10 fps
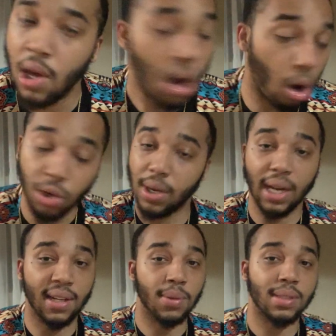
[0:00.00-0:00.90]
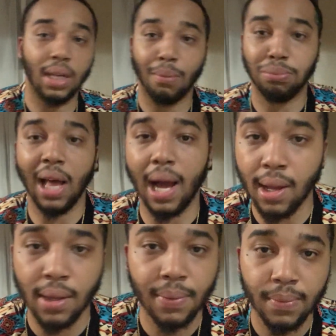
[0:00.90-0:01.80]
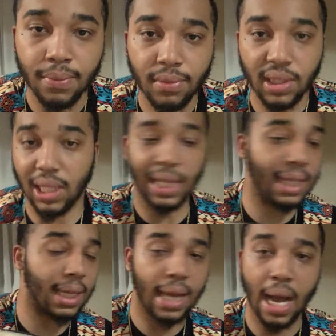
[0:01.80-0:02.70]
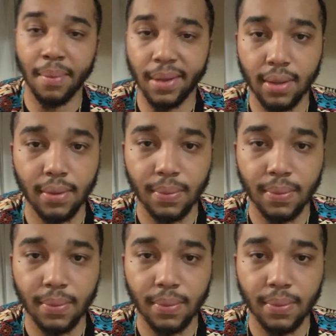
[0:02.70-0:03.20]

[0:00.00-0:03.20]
All you got to do is hit a block, delete the comment.